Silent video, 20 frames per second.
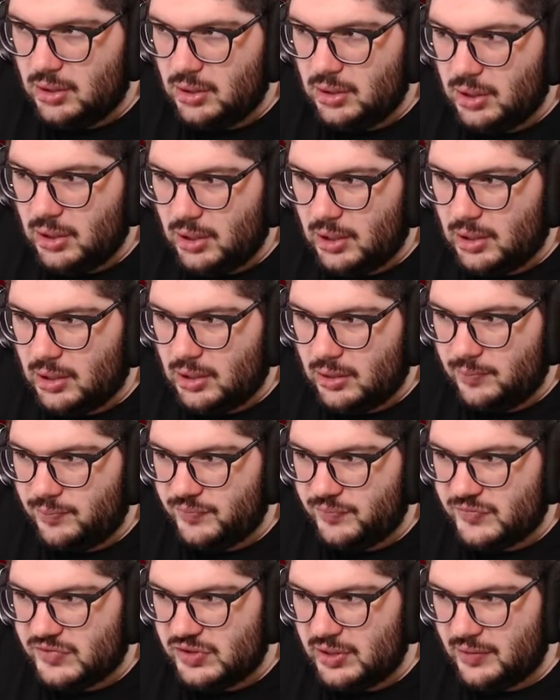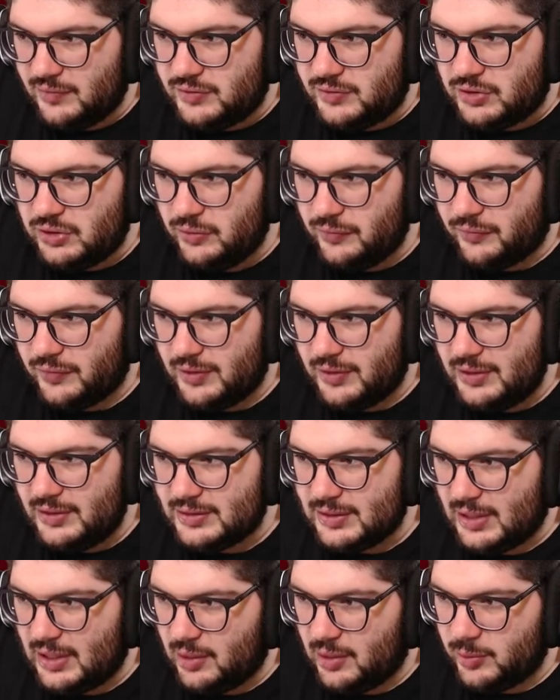um, so you have two frees.
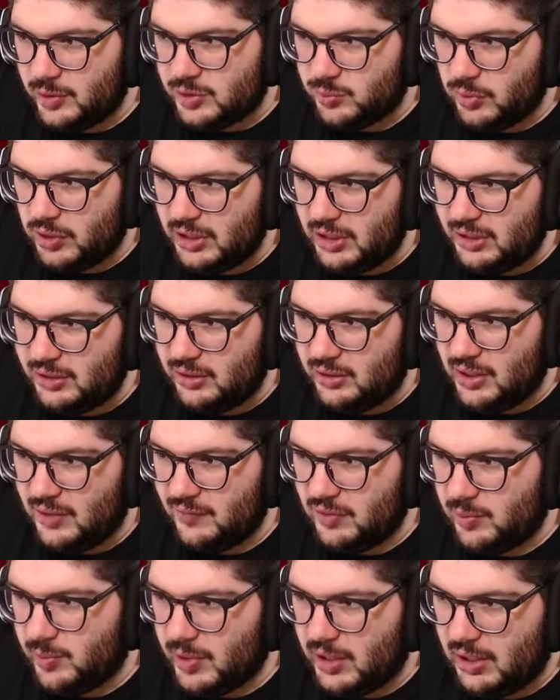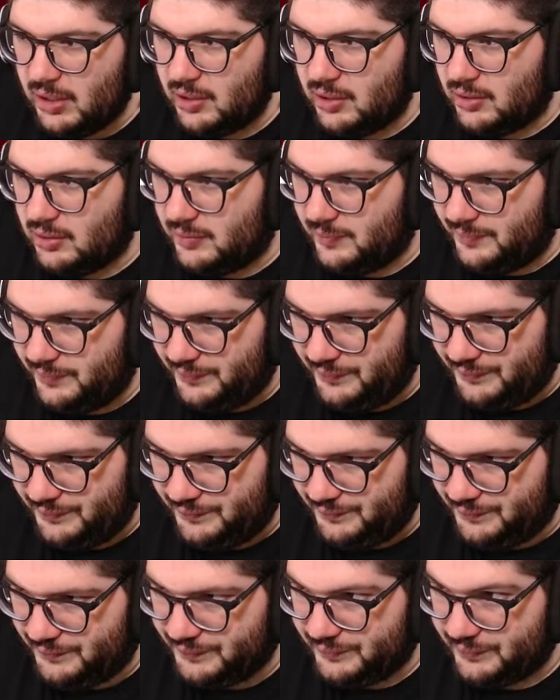And how much money do you have in the bank?
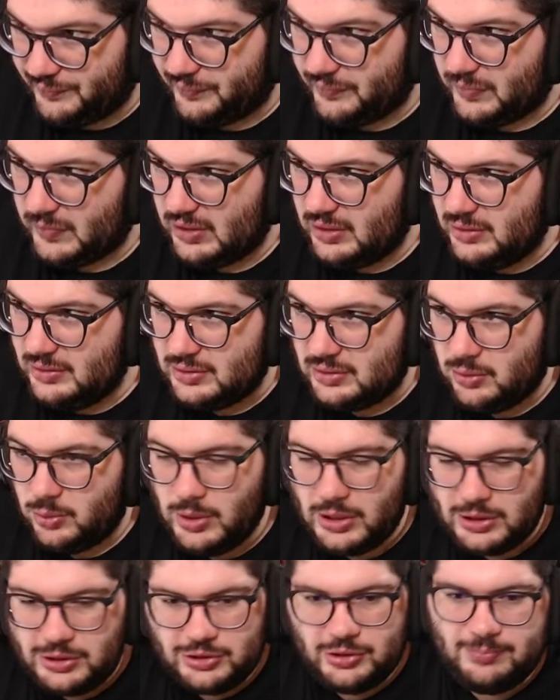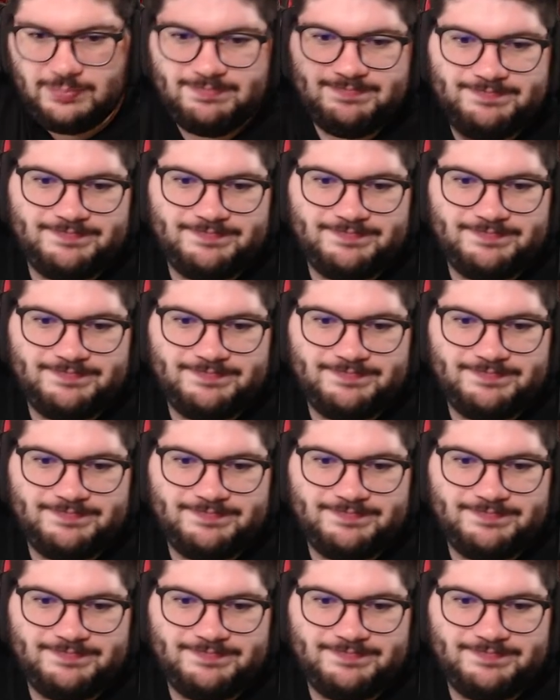Is the question.